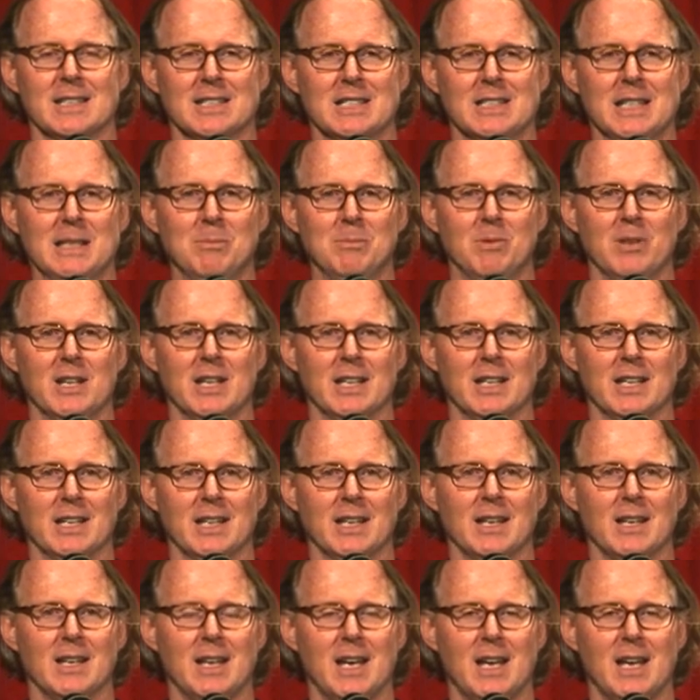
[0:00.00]
seemed that
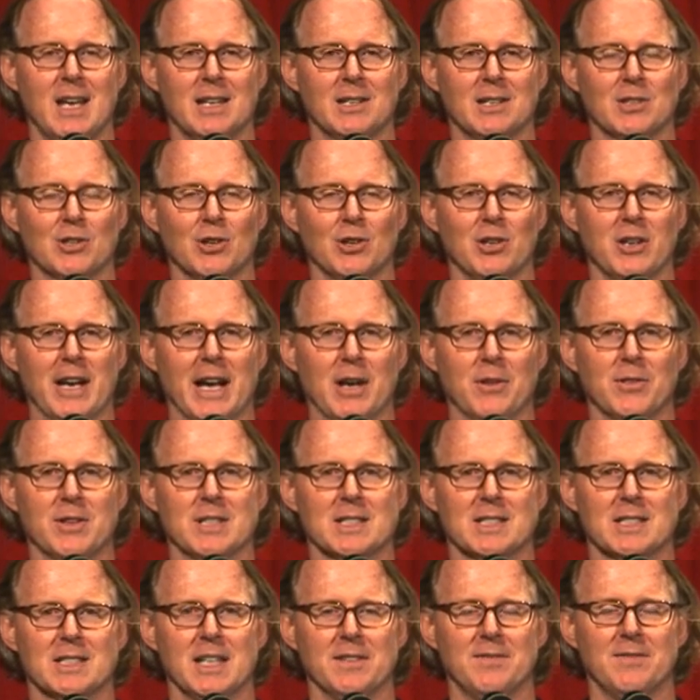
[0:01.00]
turned out that
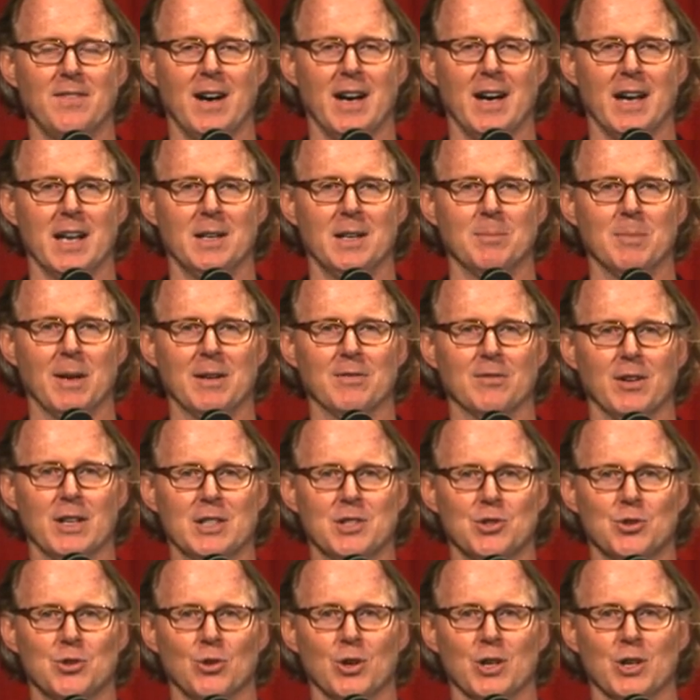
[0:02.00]
Stefan and my
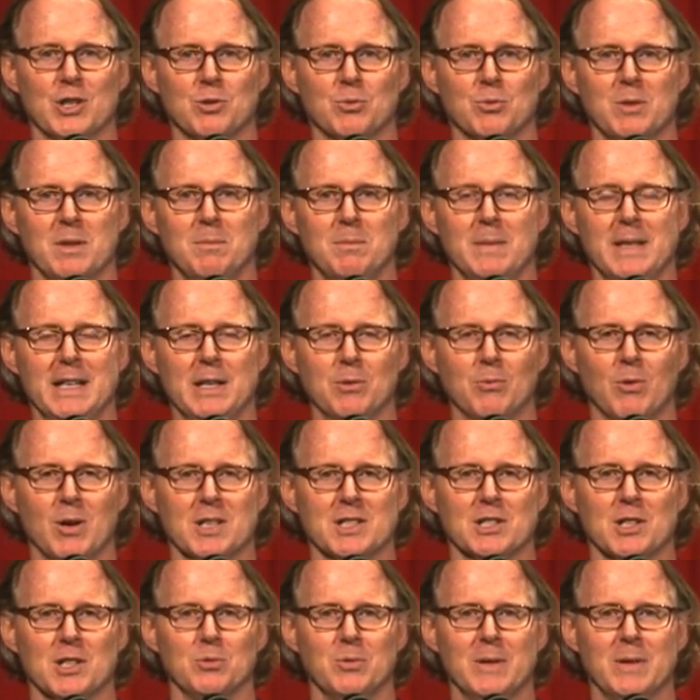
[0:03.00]
friend George would meet
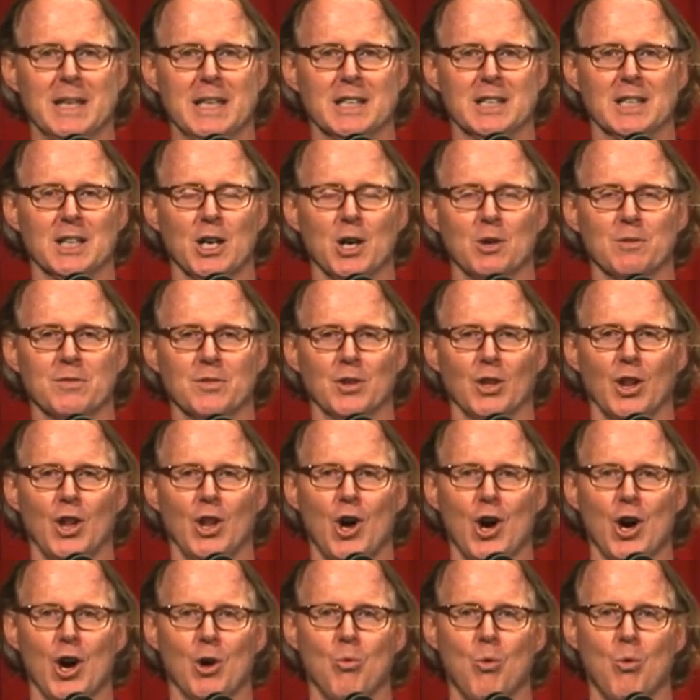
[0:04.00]
once a week and go for
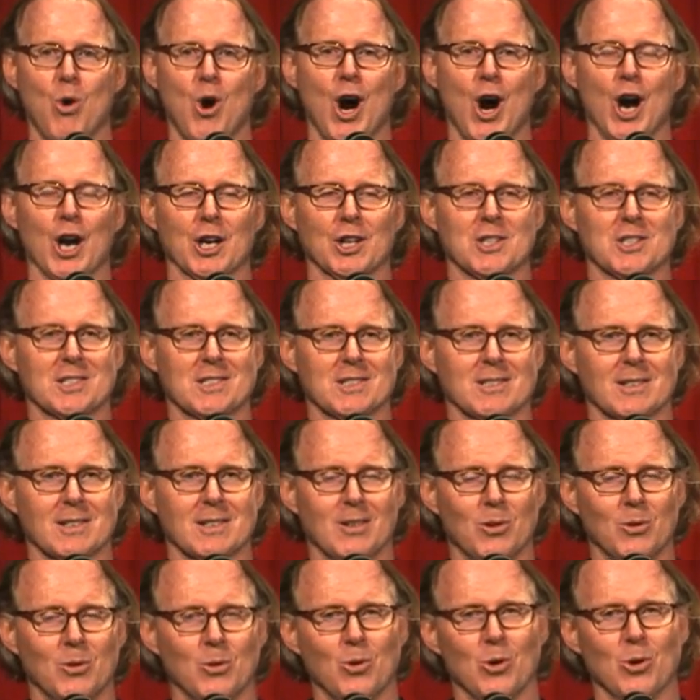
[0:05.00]
long walks
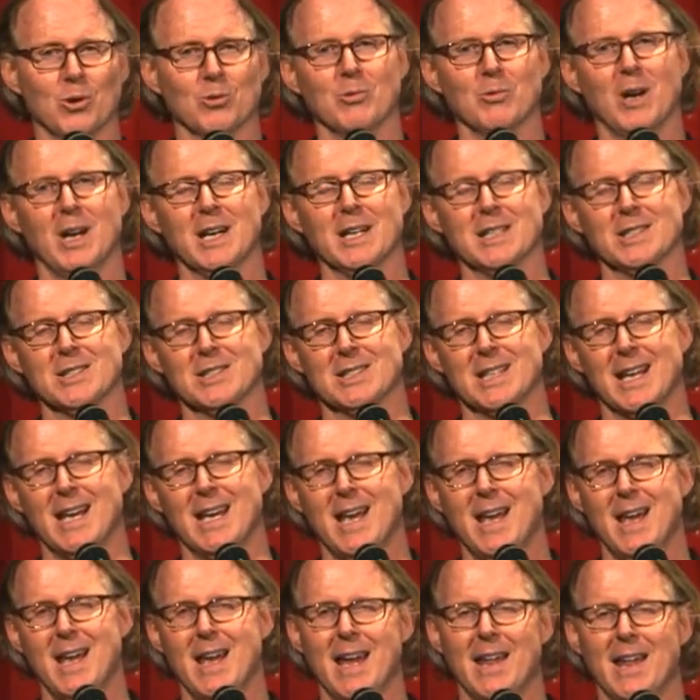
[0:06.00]
or runs.
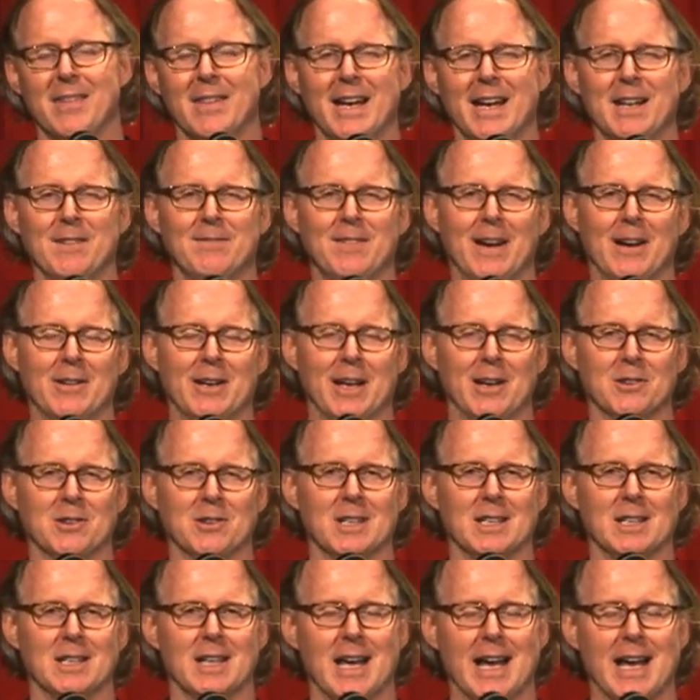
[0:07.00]
And then I found out
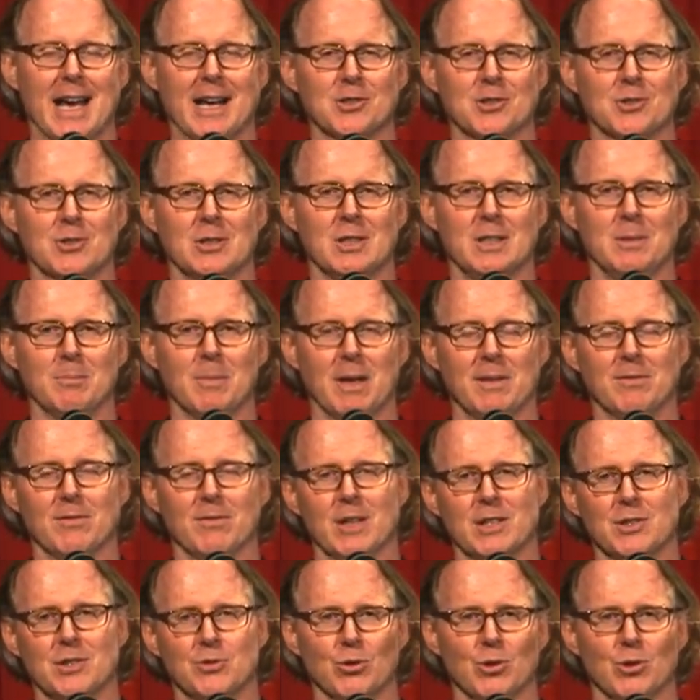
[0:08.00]
that actually my
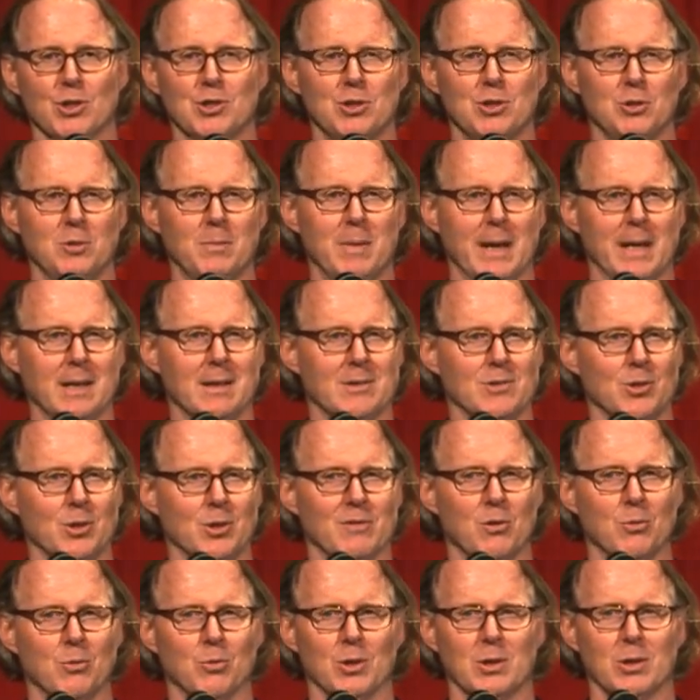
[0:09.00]
friend George, who'd been sort
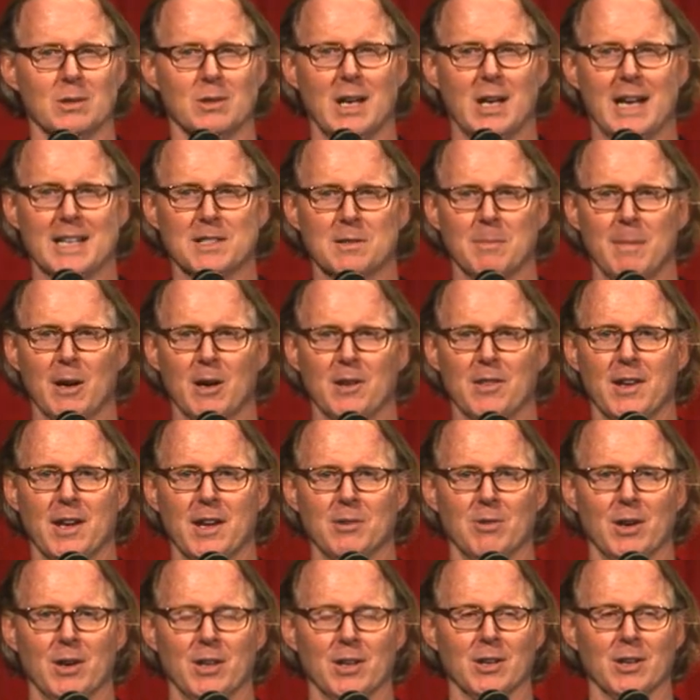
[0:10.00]
of a world class
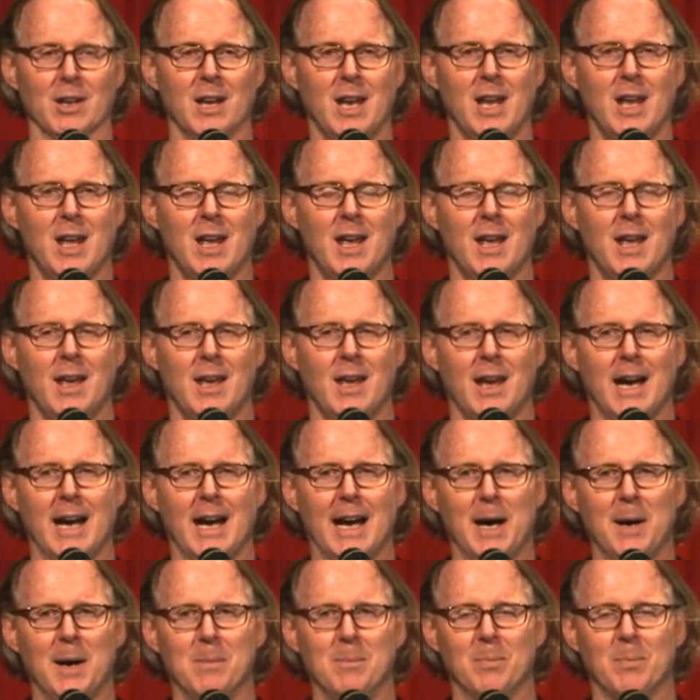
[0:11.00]
marathon runner,
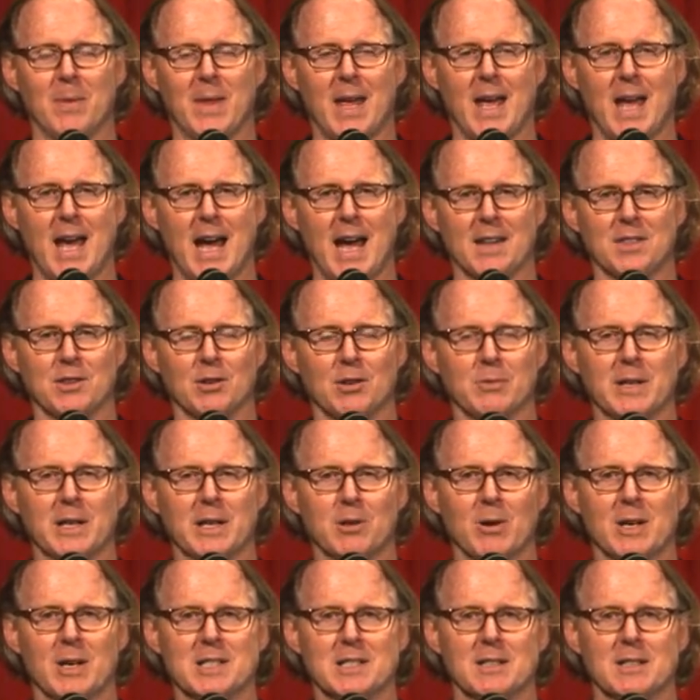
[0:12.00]
um, at the
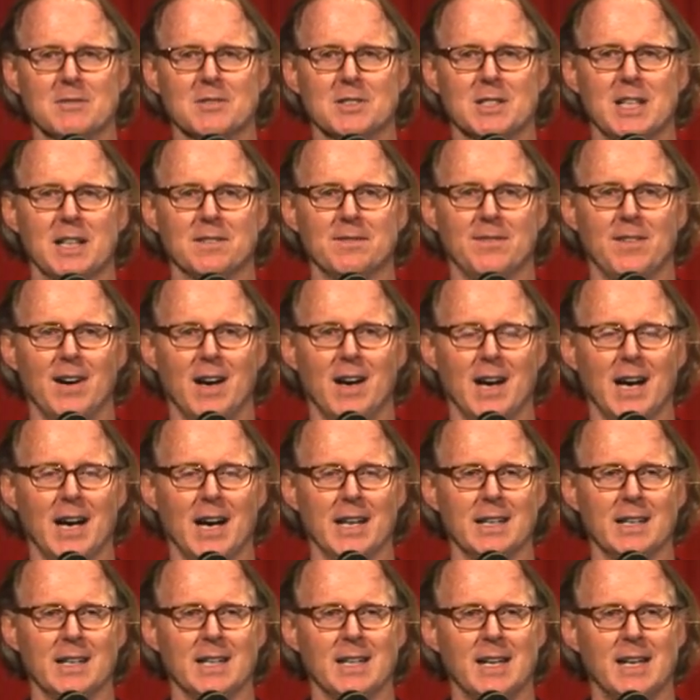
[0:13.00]
request of
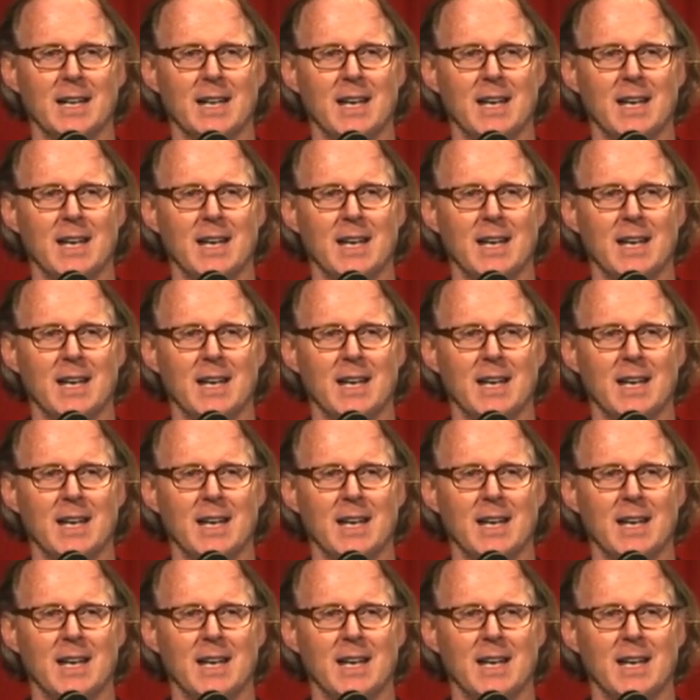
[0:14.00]
Stefan,